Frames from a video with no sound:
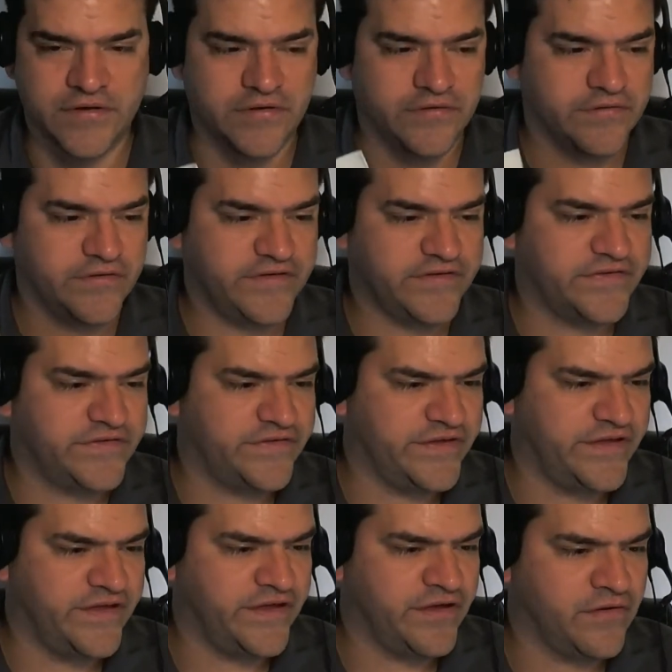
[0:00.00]
So let's
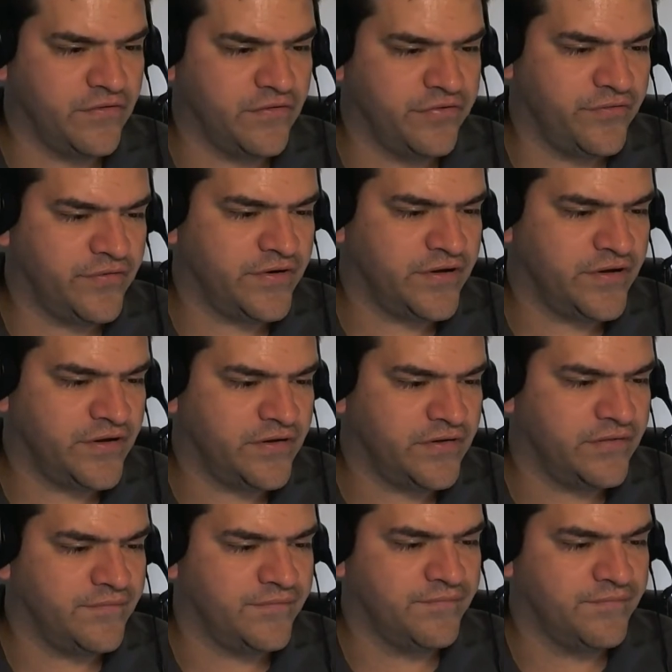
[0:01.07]
see, go through, uh,